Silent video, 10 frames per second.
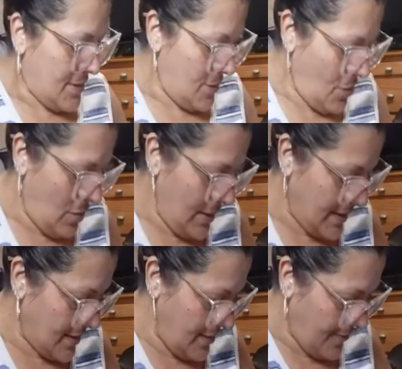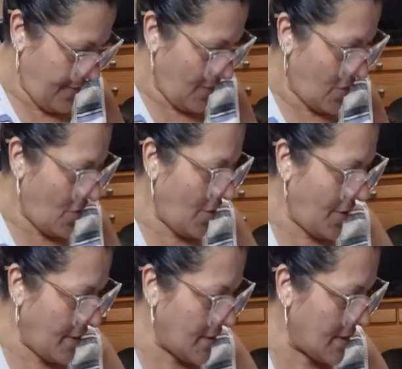So let's look for the
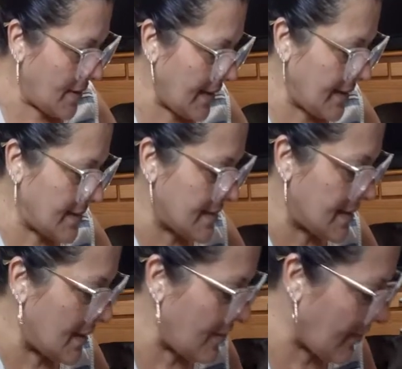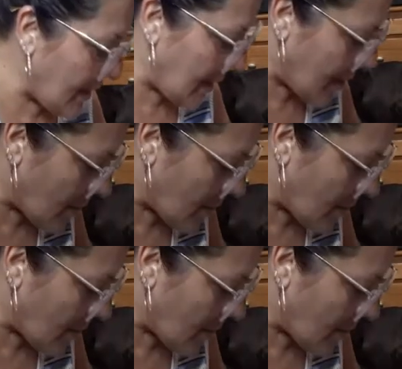card and see if I got